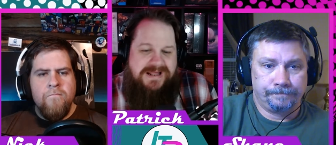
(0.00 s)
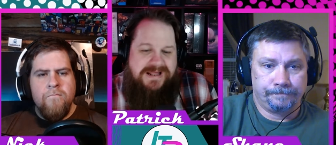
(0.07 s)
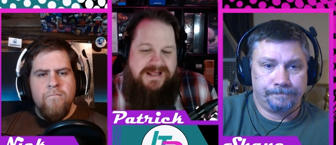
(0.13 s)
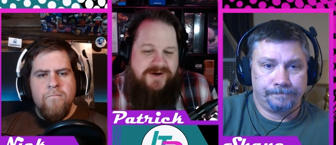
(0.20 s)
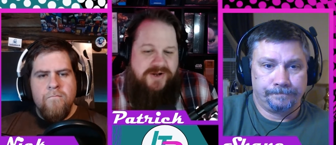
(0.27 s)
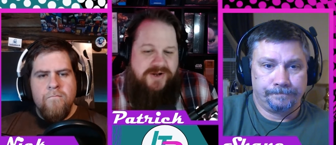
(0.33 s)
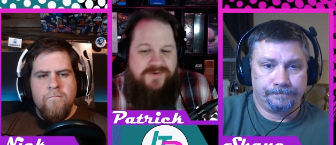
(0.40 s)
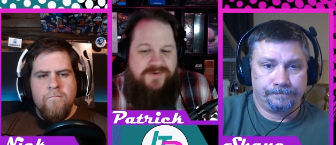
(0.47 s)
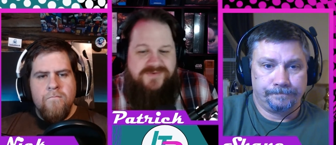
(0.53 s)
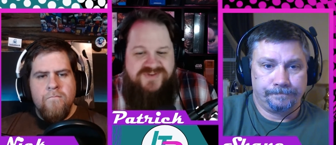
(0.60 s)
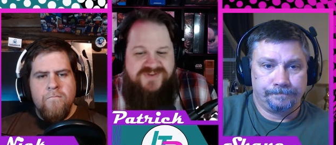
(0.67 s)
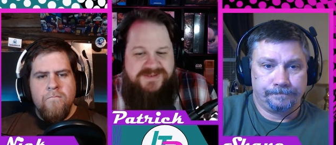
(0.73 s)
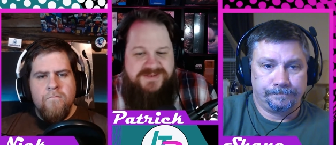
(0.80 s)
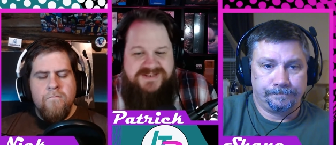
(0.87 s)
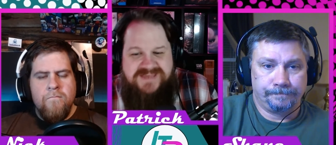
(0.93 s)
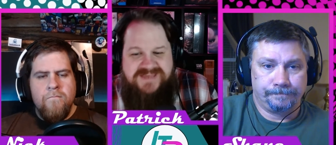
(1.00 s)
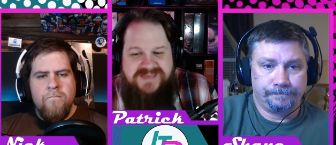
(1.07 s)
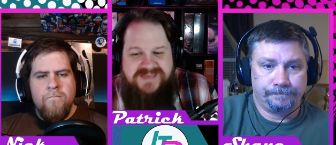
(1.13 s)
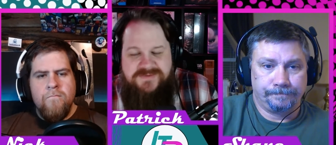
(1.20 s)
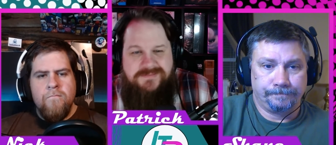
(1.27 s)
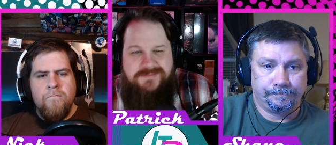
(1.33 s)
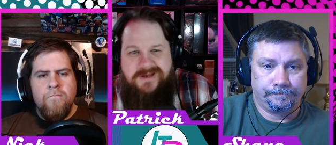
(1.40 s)
Speaker 1: I don't know. Some of these
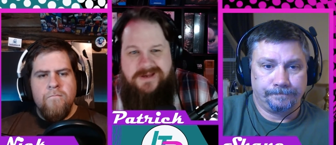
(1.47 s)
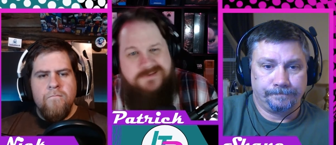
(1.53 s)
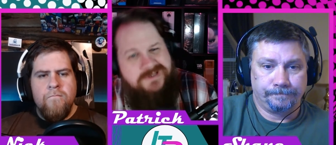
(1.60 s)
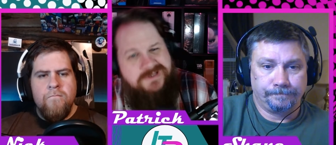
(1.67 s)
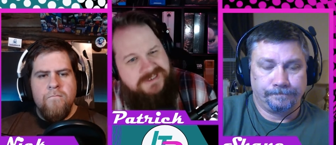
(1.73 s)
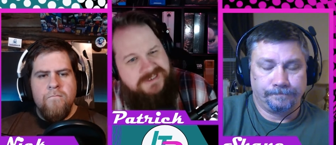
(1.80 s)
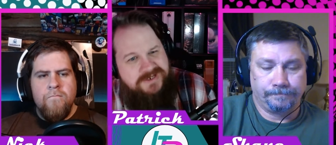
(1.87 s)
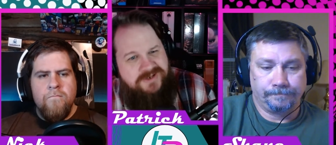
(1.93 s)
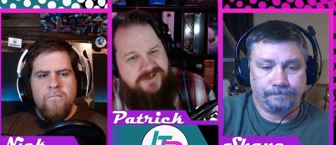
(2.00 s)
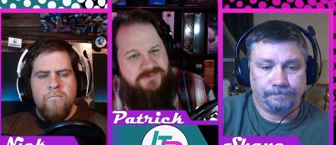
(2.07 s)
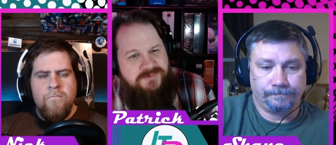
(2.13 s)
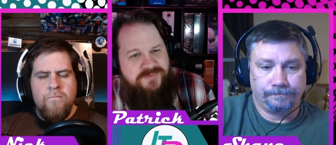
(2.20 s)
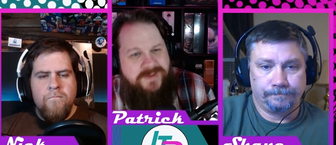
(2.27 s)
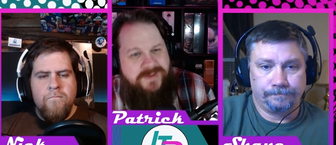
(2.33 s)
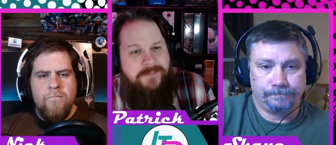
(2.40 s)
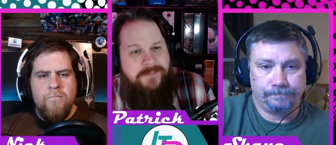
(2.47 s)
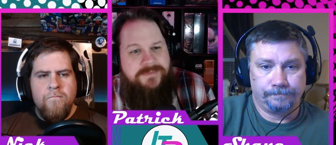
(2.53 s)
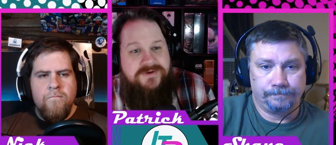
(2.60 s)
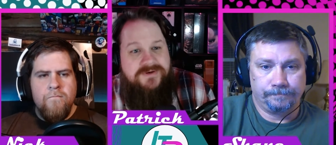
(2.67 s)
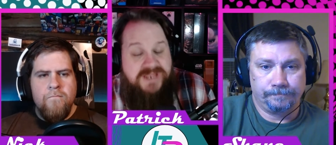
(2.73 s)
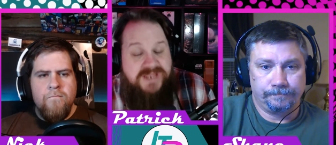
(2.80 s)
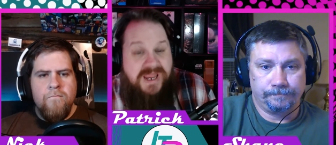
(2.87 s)
games, I'm like, really? They're the most
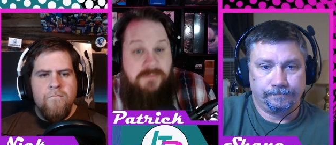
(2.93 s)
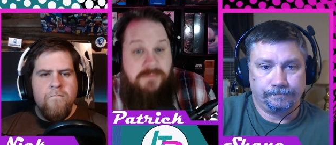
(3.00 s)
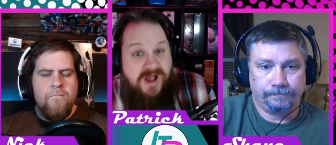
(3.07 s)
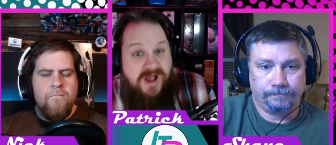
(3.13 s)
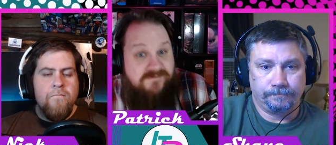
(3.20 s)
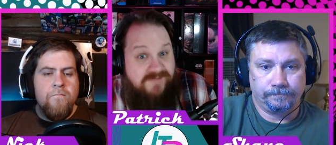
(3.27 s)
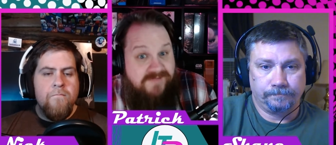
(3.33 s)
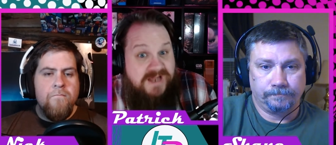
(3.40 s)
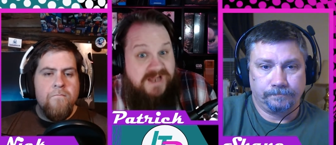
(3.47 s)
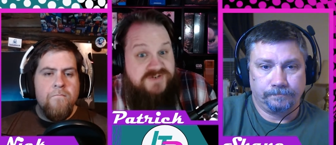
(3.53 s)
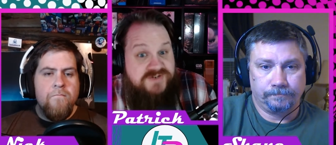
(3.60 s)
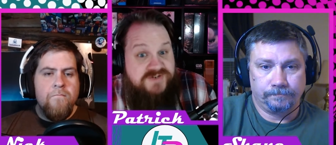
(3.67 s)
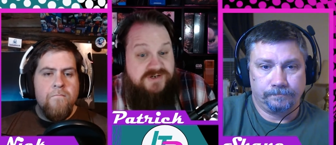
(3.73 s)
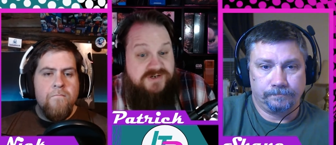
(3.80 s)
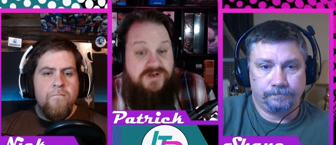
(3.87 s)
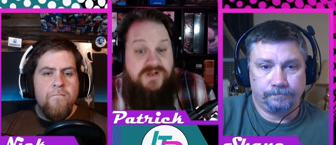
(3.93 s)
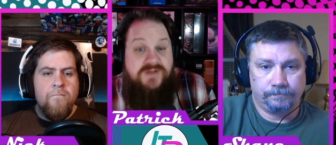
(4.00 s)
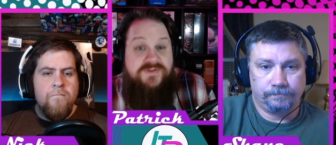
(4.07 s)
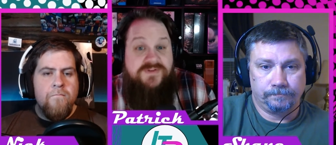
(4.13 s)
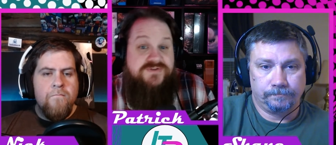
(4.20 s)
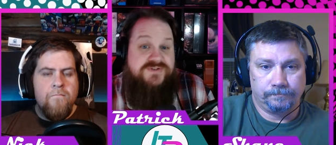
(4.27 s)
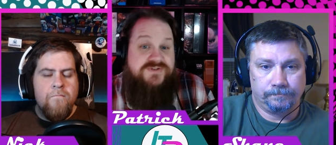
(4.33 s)
popular game of last year.
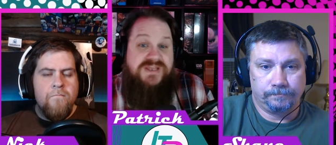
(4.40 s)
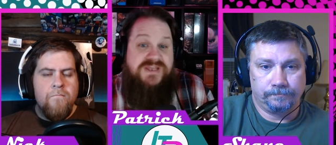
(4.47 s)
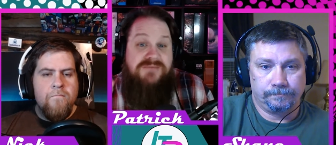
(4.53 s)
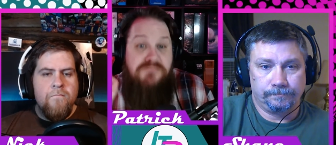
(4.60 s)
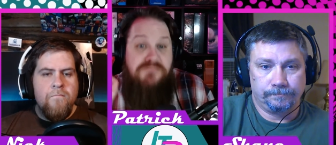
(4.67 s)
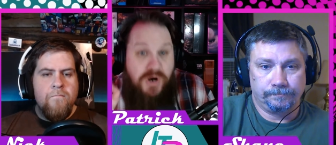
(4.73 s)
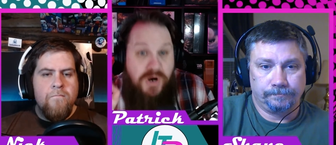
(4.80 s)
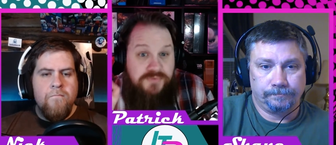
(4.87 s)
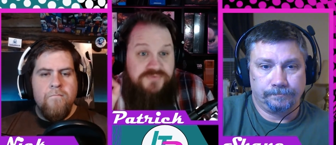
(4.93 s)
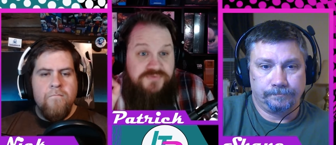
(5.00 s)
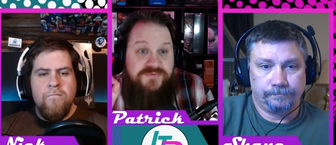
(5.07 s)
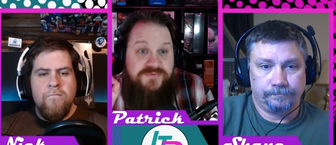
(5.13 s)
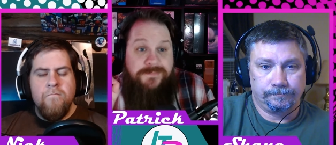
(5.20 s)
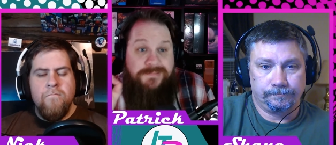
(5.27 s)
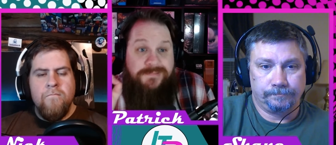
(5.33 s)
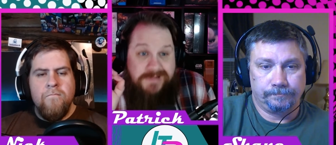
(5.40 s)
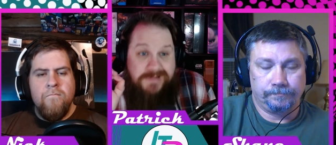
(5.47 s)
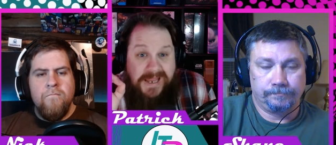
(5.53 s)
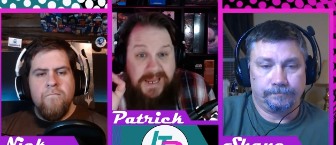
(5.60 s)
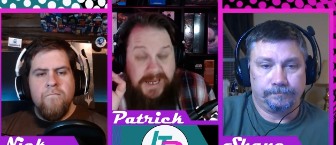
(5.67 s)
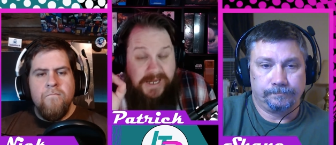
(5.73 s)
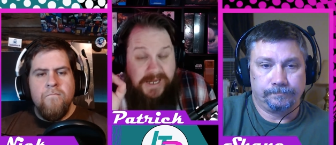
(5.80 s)
These are the most
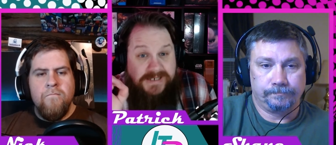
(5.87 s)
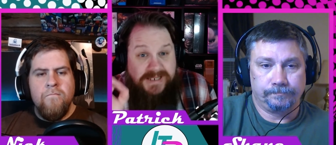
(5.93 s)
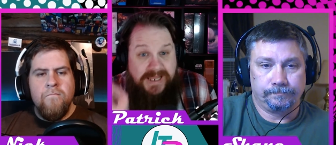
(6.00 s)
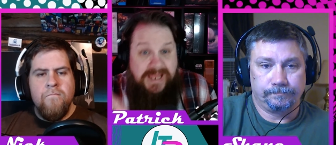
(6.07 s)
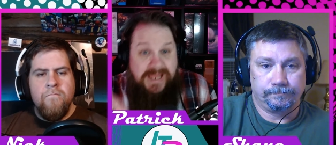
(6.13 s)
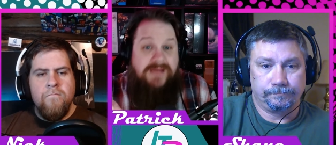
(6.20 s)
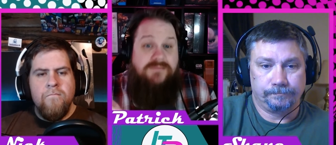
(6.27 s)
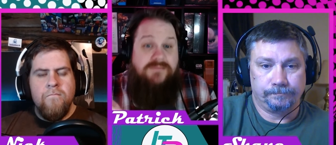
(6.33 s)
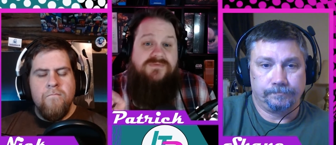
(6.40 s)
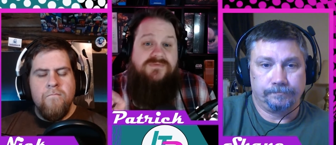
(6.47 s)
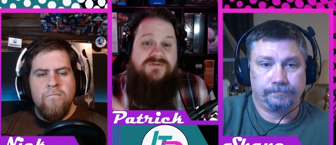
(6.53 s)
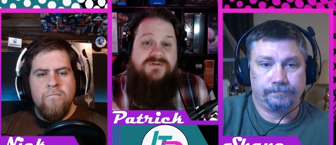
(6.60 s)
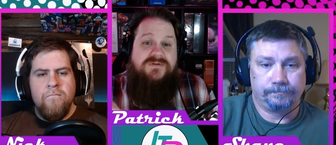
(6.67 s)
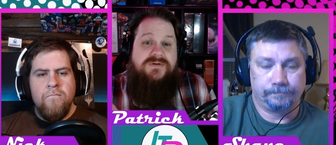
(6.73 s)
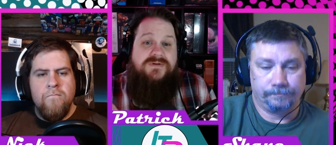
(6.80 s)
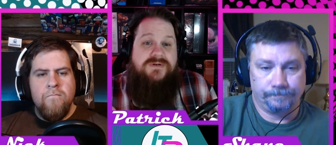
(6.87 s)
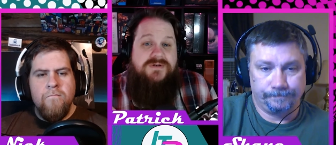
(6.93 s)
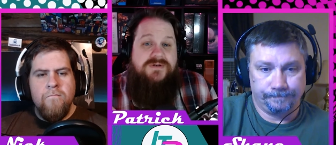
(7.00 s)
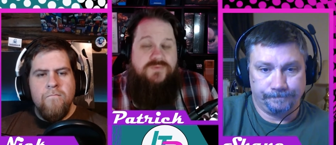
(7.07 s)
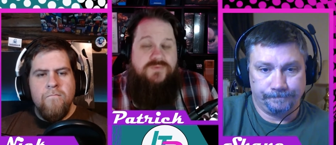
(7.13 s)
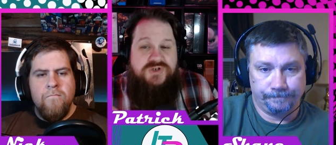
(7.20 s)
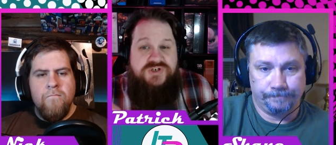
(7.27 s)
played games,
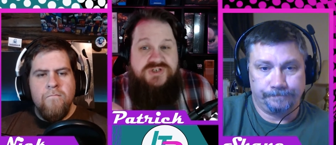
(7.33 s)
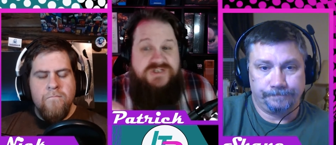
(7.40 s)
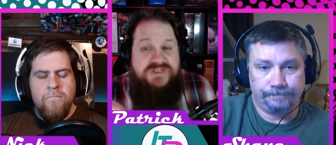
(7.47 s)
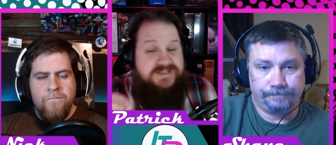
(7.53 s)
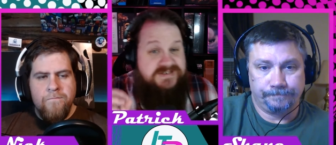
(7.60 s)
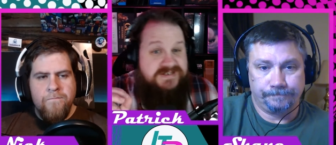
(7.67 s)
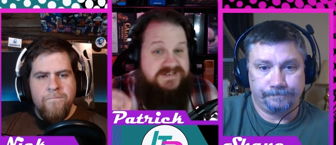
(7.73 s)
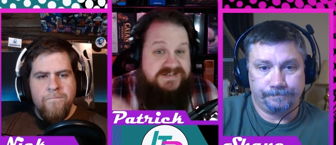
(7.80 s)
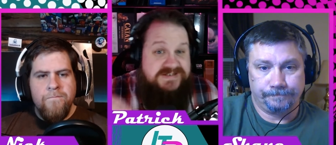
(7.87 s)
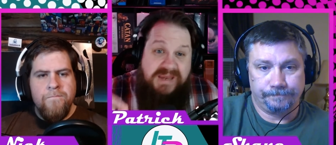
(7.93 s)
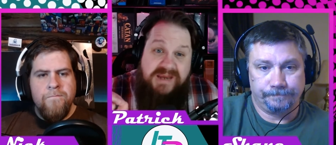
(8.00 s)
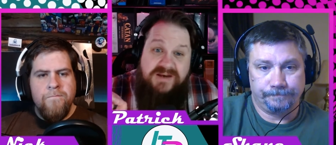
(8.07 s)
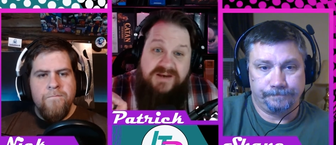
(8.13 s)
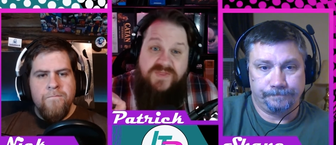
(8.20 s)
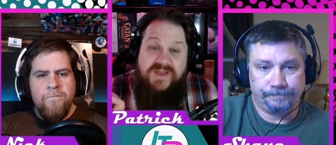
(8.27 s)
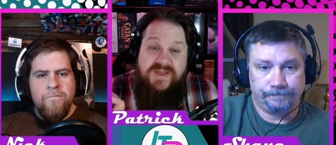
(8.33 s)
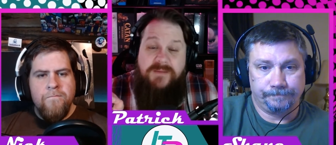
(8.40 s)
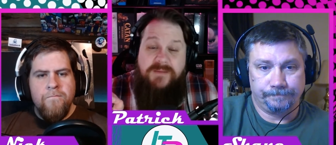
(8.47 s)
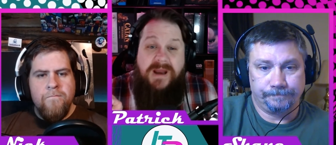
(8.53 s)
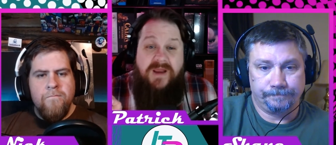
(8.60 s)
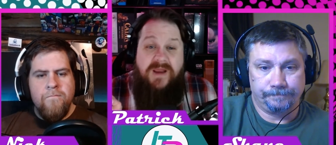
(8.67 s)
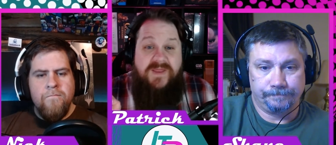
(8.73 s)
which is insane to think
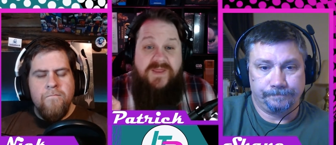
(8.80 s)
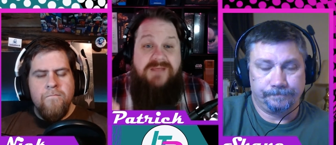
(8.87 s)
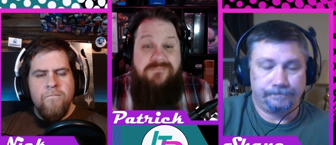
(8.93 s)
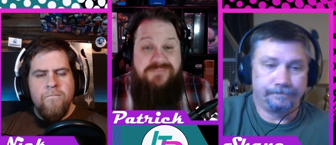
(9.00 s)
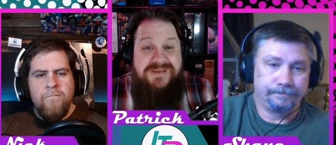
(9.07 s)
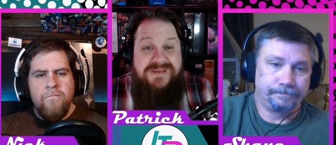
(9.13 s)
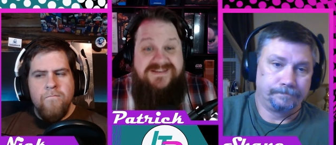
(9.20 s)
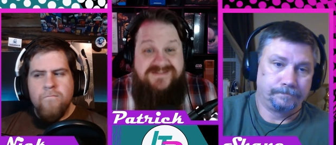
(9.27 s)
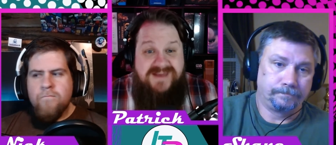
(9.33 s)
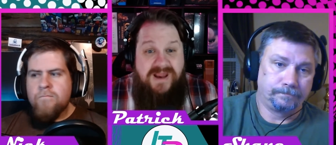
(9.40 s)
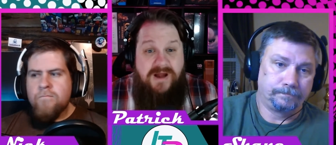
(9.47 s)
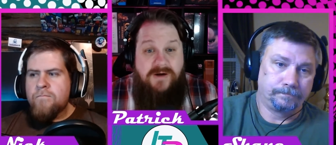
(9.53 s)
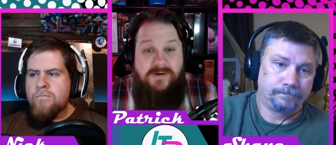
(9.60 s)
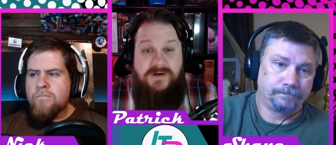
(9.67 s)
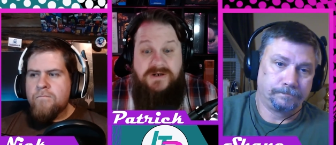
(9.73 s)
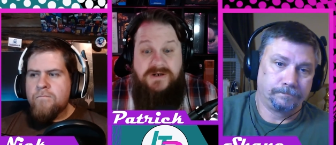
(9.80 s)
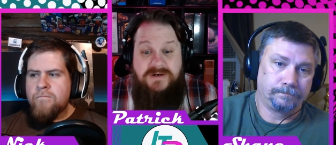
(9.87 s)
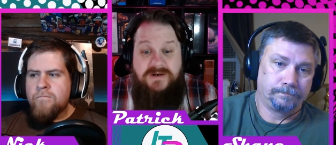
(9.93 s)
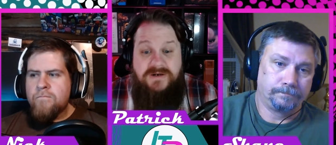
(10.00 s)
about it, that it beats out